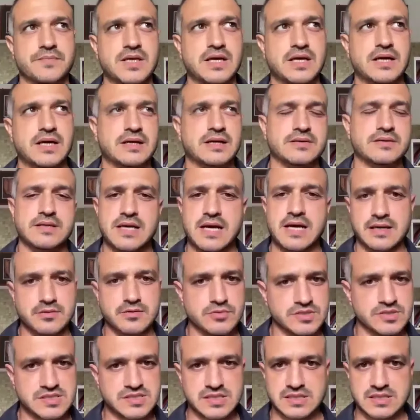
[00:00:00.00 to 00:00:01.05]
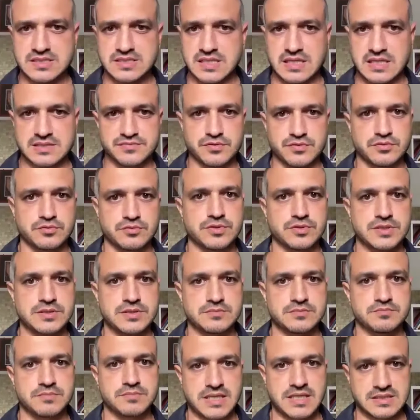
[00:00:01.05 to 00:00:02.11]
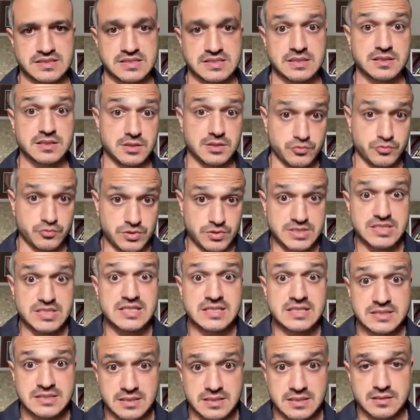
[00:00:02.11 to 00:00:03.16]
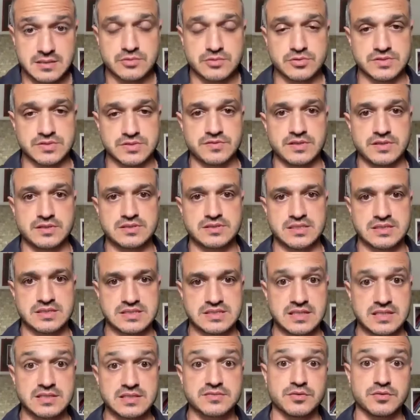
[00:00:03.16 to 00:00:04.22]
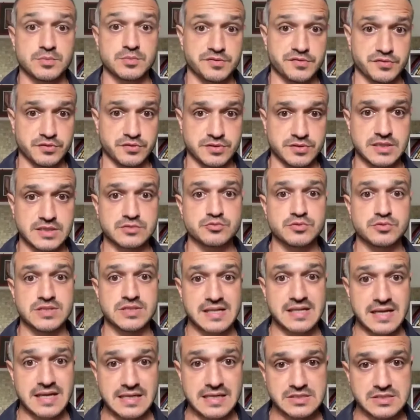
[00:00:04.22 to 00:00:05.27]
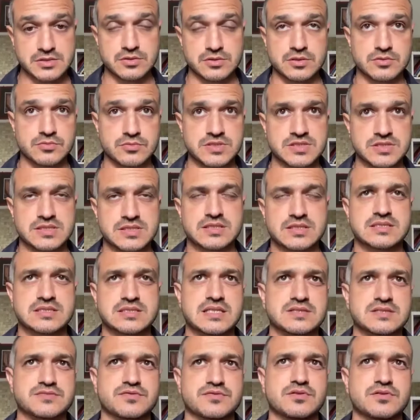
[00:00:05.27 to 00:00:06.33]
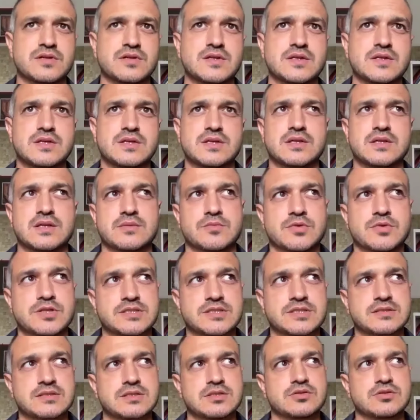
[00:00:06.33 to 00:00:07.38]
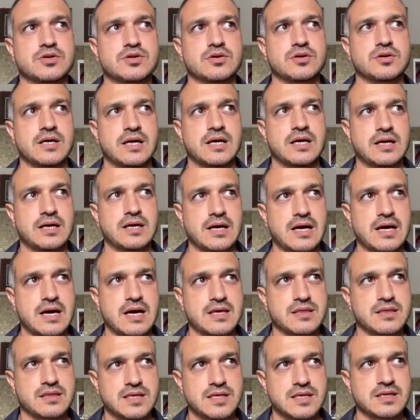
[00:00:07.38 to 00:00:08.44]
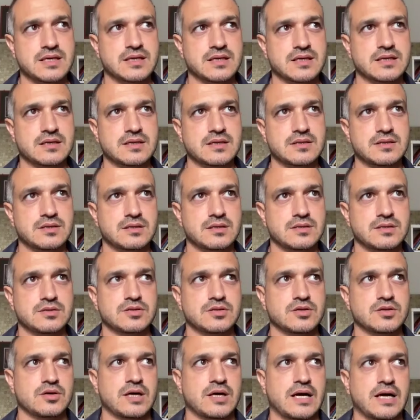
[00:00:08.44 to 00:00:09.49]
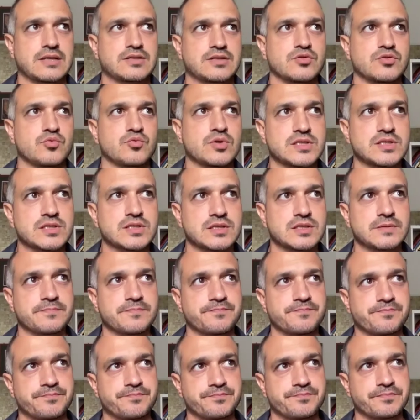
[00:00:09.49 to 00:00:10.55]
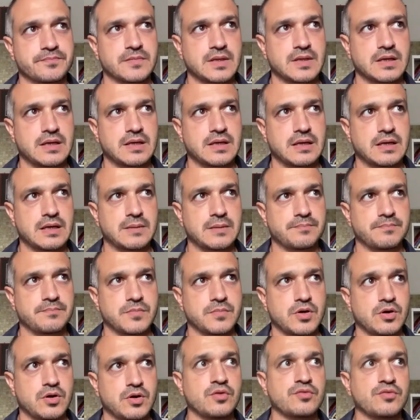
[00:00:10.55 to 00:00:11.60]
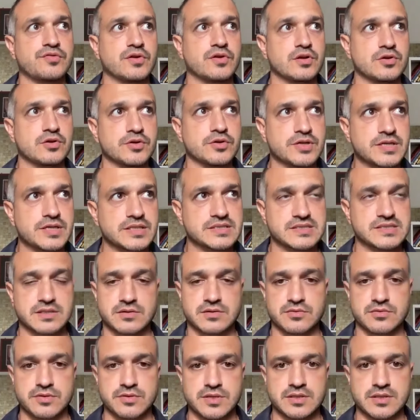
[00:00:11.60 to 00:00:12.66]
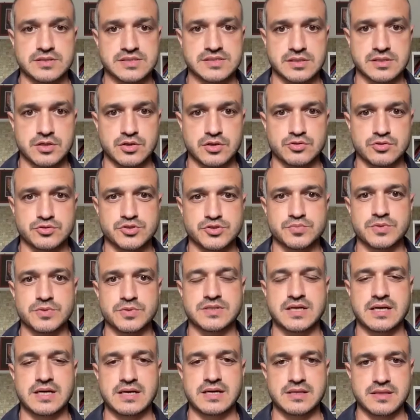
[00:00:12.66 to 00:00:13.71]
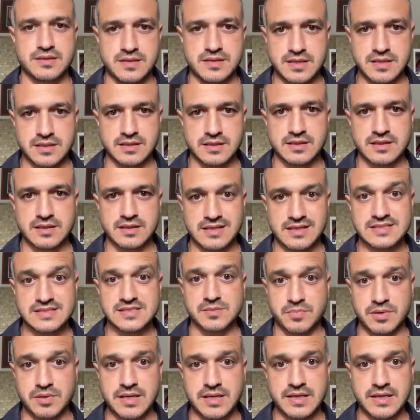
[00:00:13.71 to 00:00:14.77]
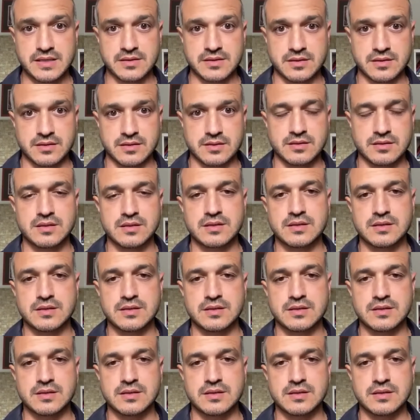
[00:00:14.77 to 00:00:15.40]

And yeah, he was successful with Man City. With Inter, he was very successful. Before that, with Lazio, he was successful. But, you know, I think, you know, I don't want to overlook his career as a coach, but I think as a player,